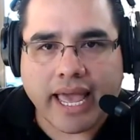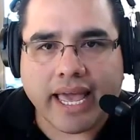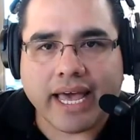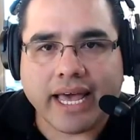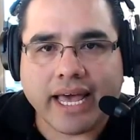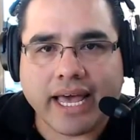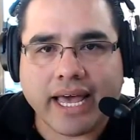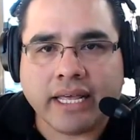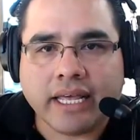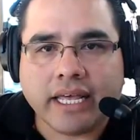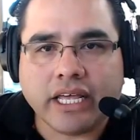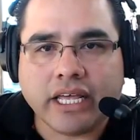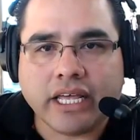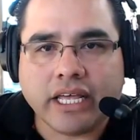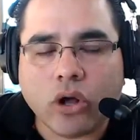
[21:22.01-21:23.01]
And
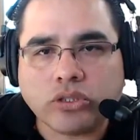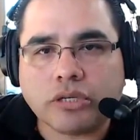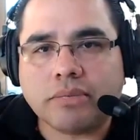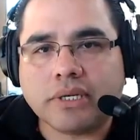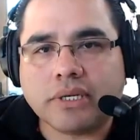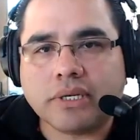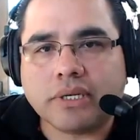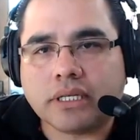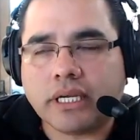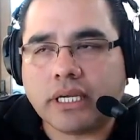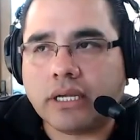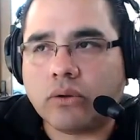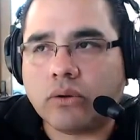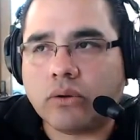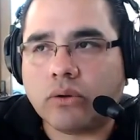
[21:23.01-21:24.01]
it
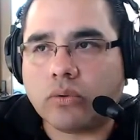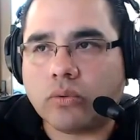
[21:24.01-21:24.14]
ultimately